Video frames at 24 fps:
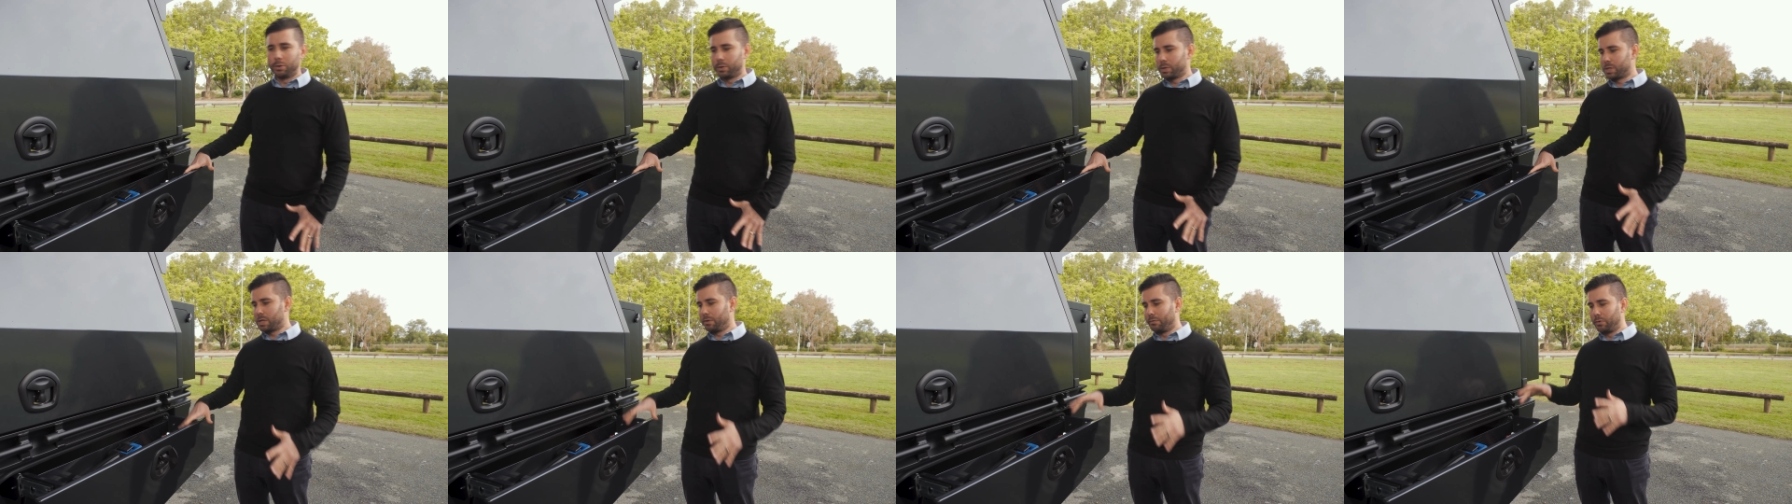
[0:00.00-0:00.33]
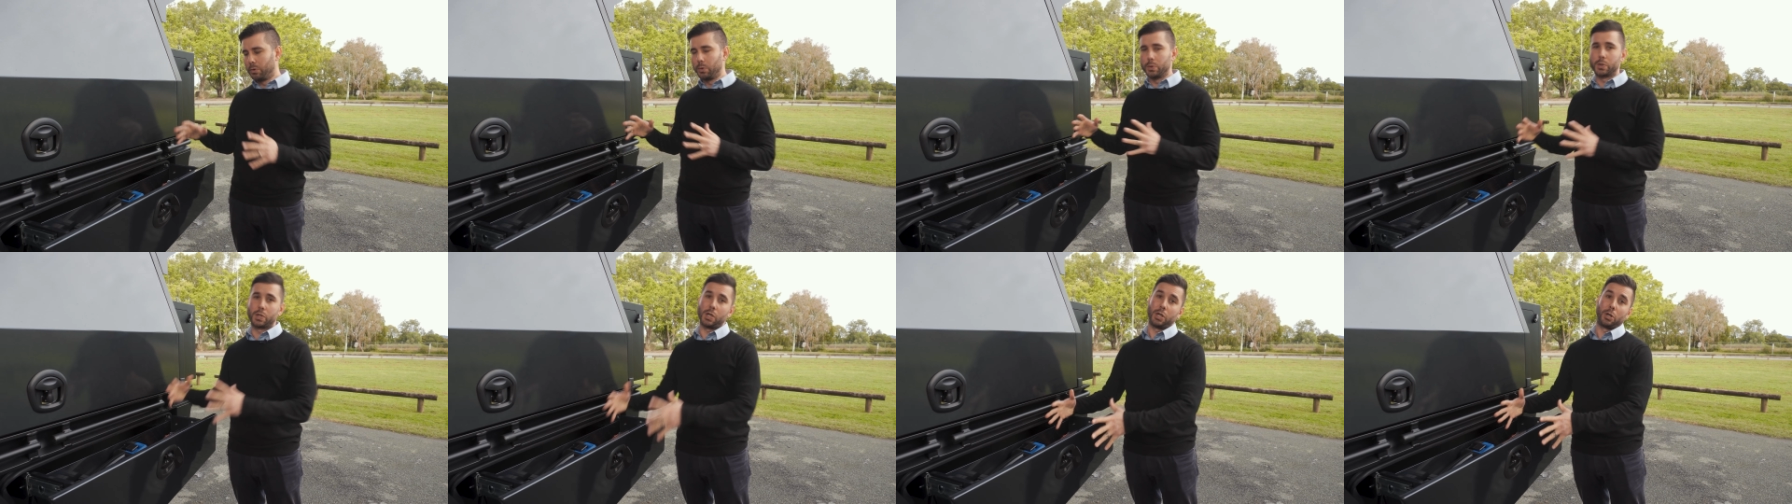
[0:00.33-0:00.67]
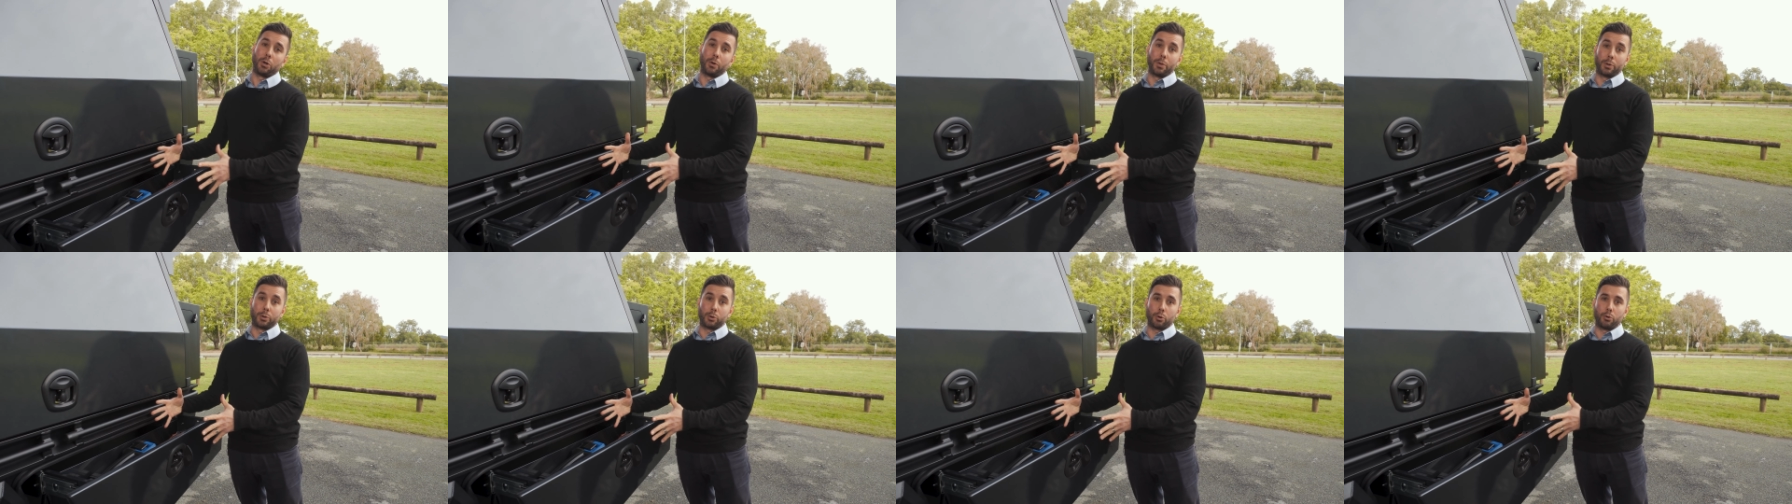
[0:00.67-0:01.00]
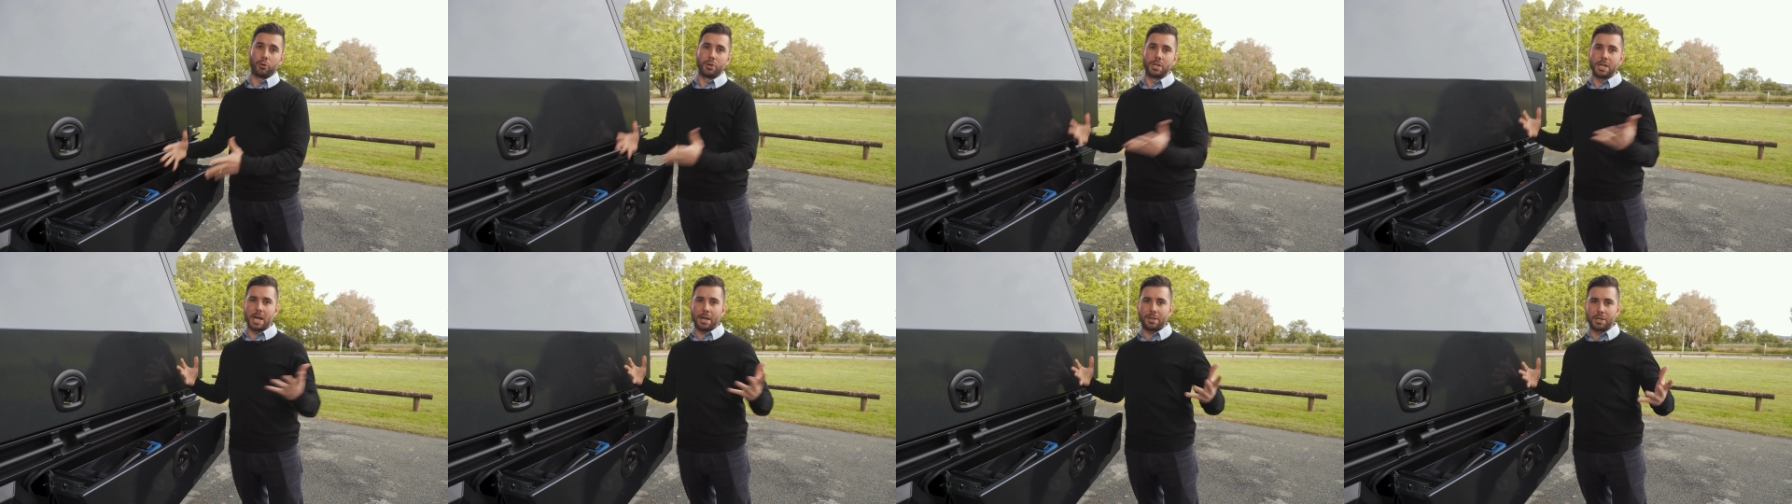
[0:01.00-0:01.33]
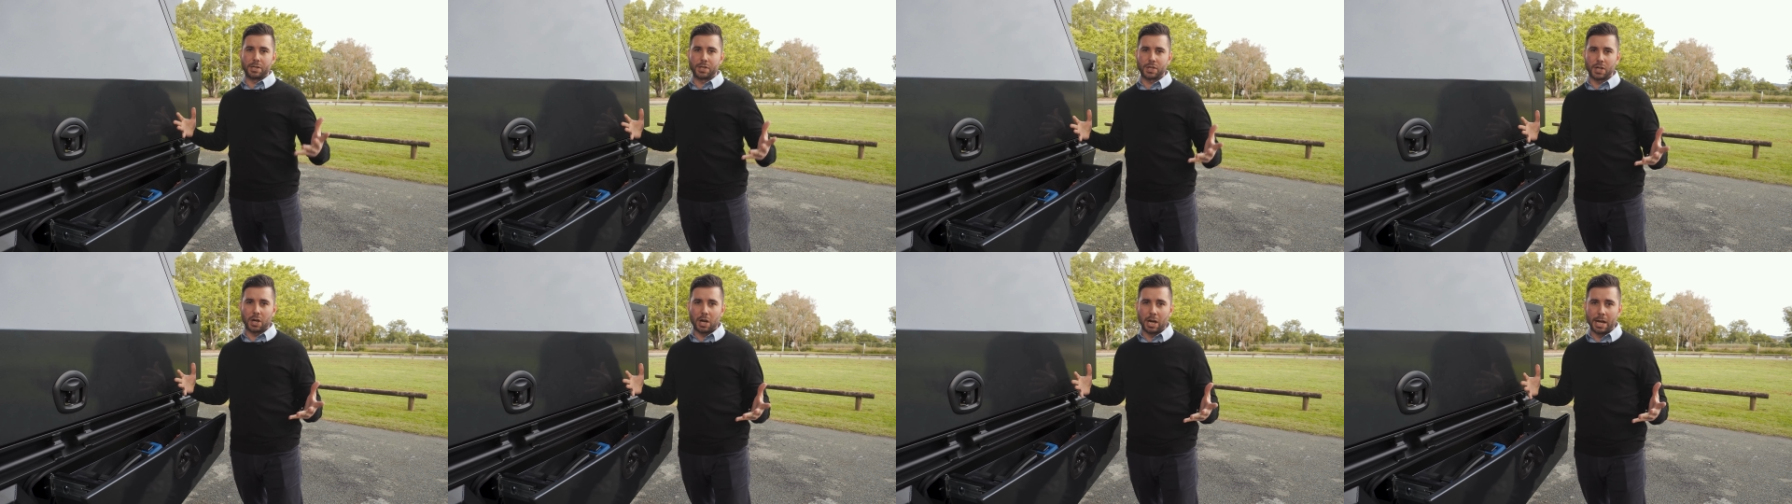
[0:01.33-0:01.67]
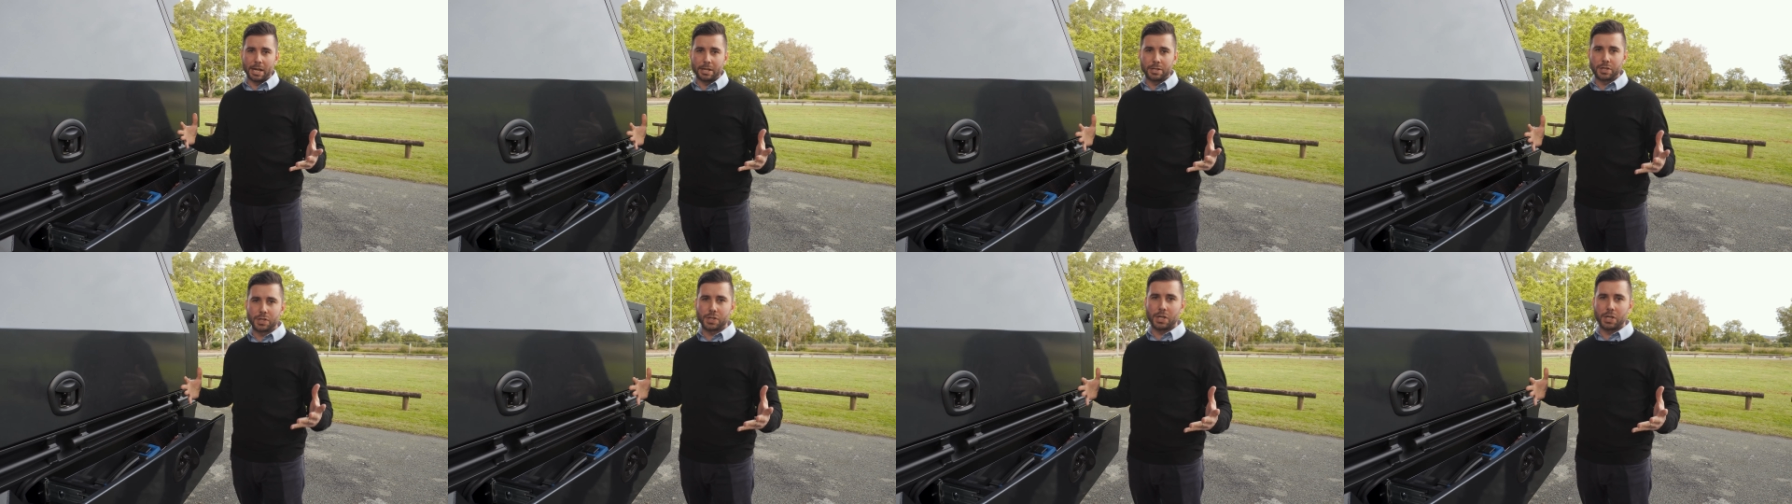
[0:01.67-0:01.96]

course, you've also got the drawer on the other side.